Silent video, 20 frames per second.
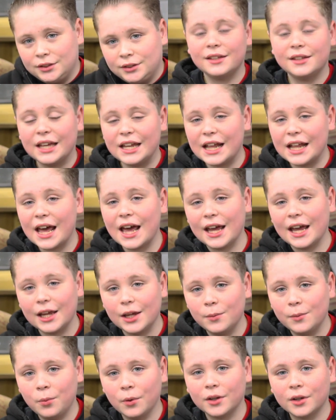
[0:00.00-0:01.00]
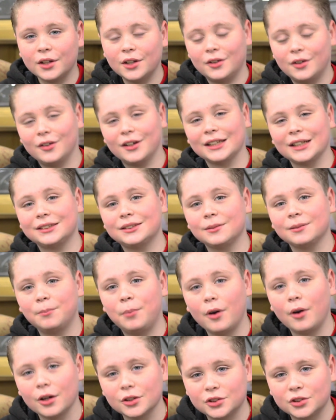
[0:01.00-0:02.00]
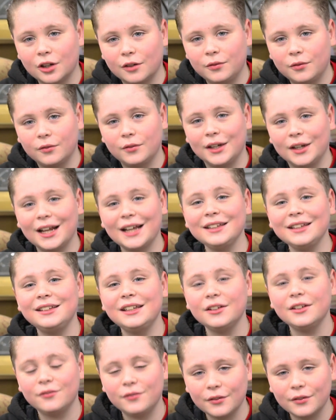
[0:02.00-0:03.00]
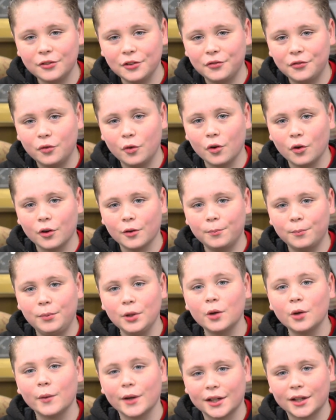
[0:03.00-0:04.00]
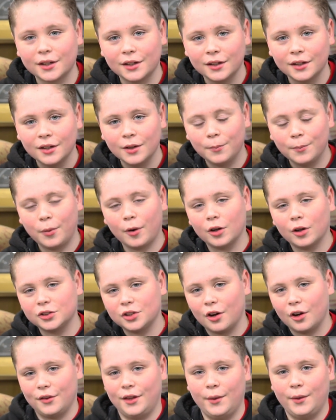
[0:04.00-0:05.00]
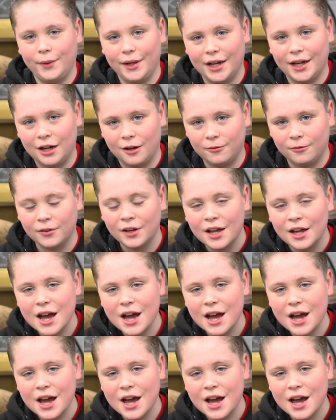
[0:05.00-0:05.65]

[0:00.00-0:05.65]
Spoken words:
Today, we're going to go get some parts off of a 1954 Buick parts car that we have.